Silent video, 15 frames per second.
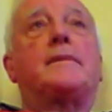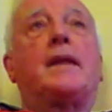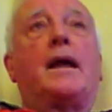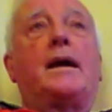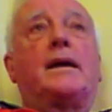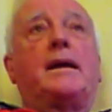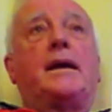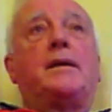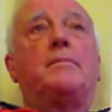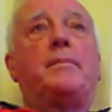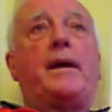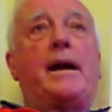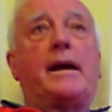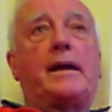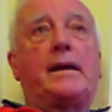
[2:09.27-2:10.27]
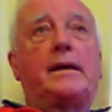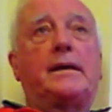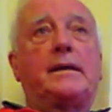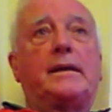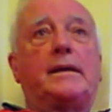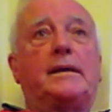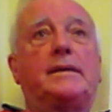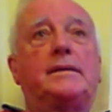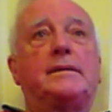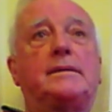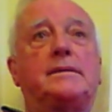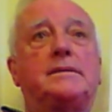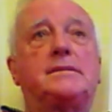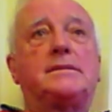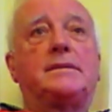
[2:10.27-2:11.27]
I came back
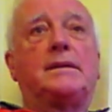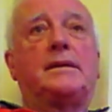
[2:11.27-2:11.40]
and